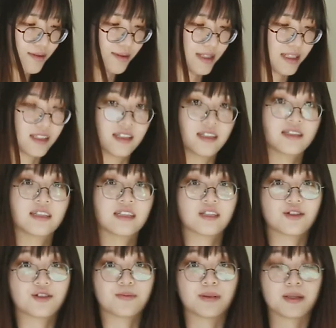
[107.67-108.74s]
with a
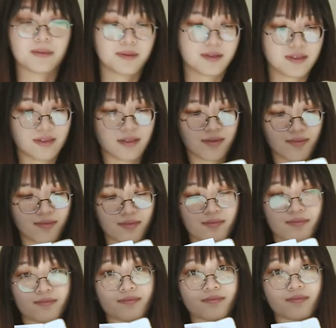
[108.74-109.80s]
tissue paper
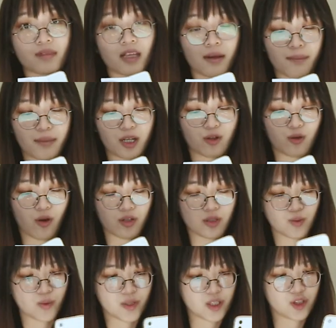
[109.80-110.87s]

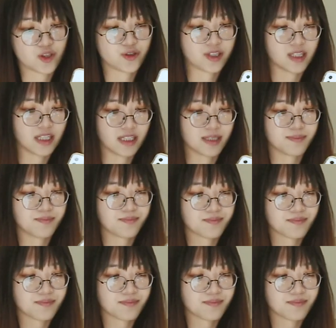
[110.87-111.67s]
because we usually